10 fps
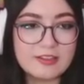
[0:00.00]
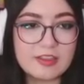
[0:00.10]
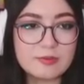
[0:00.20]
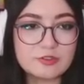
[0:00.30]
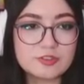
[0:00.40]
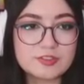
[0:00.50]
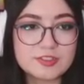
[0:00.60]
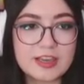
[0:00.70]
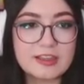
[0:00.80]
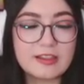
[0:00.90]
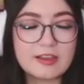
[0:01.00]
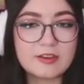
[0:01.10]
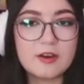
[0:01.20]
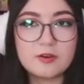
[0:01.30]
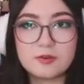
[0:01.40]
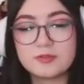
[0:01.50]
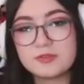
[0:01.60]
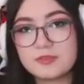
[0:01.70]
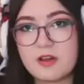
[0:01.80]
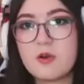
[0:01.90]
they will just say like, oh,
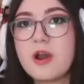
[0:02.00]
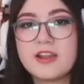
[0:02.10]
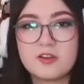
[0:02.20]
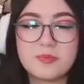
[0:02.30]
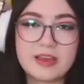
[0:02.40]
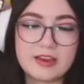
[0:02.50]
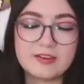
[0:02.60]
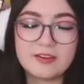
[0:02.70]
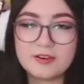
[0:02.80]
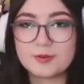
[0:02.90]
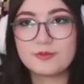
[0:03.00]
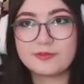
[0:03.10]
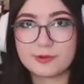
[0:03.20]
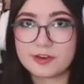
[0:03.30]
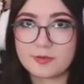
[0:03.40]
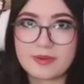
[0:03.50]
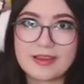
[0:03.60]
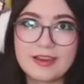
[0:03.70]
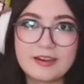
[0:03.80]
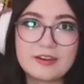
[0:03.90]
Ohio man, oh, Florida
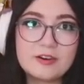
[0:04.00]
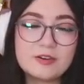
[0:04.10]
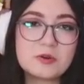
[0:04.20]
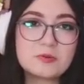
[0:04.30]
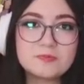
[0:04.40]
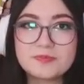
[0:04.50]
man, oh,